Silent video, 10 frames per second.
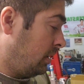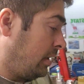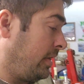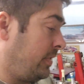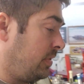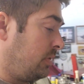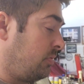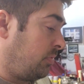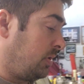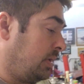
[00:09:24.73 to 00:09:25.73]
on
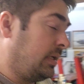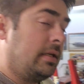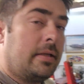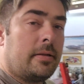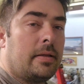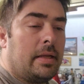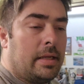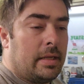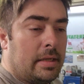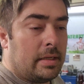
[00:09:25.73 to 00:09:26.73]
the rear end,
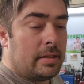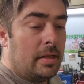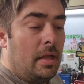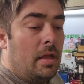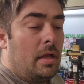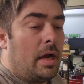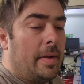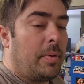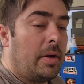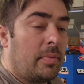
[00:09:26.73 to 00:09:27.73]
and
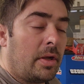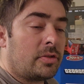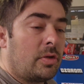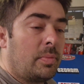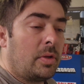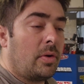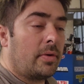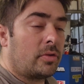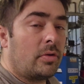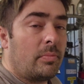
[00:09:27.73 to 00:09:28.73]
I probably will also be
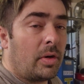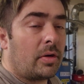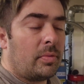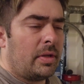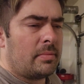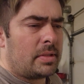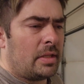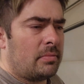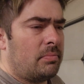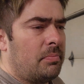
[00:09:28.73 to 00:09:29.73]
going through Mark Williams.
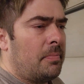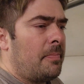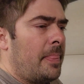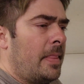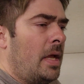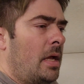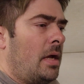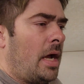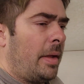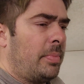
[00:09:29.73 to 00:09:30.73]

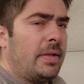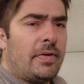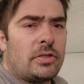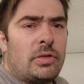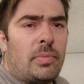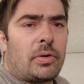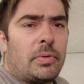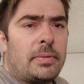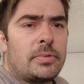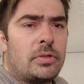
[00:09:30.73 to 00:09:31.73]
I believe also Mark
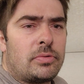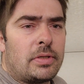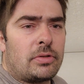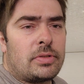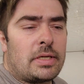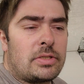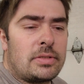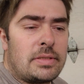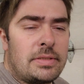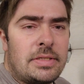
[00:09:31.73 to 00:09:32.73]
Williams do center
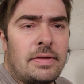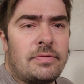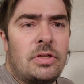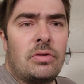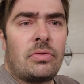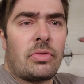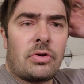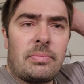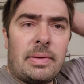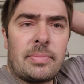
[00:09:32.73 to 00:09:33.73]
sections and stuff too, the
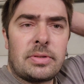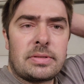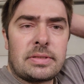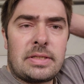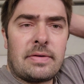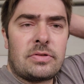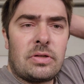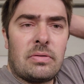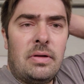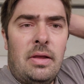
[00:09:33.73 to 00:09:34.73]
third members and stuff.
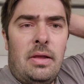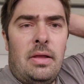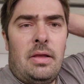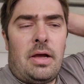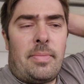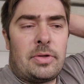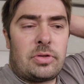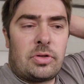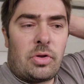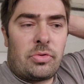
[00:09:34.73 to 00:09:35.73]
So I'm also
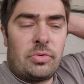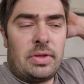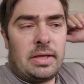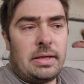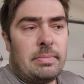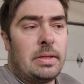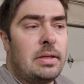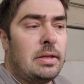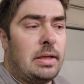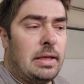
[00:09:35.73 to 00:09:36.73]
going to go through them
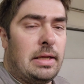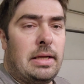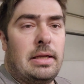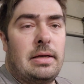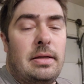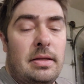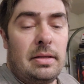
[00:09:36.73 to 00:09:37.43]
and